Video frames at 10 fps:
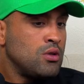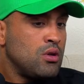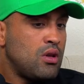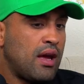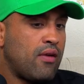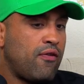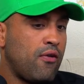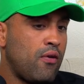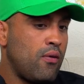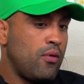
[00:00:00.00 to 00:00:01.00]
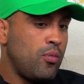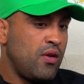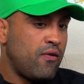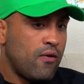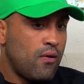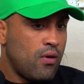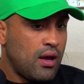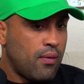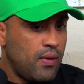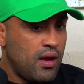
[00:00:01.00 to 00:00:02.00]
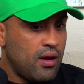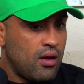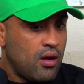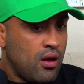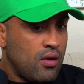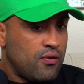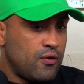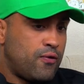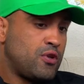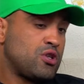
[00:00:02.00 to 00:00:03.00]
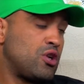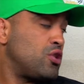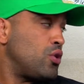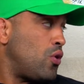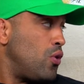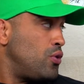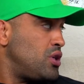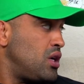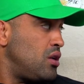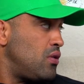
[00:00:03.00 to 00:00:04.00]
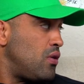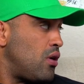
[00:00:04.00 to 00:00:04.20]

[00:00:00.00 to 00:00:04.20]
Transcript: like from, you mean from like being start to coaching, or